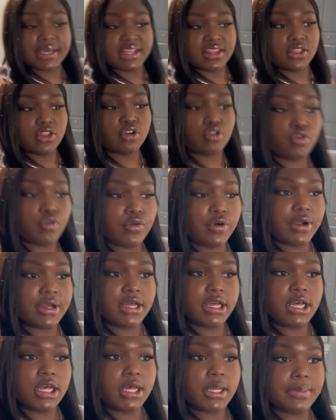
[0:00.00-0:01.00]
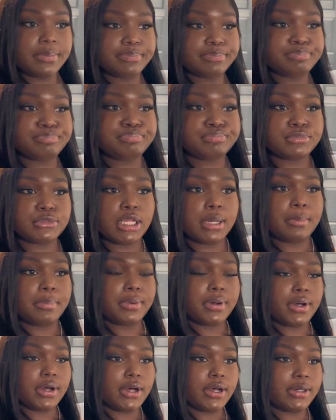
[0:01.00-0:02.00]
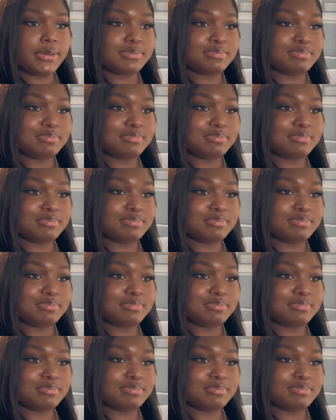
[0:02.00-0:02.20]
at the crib. The ball.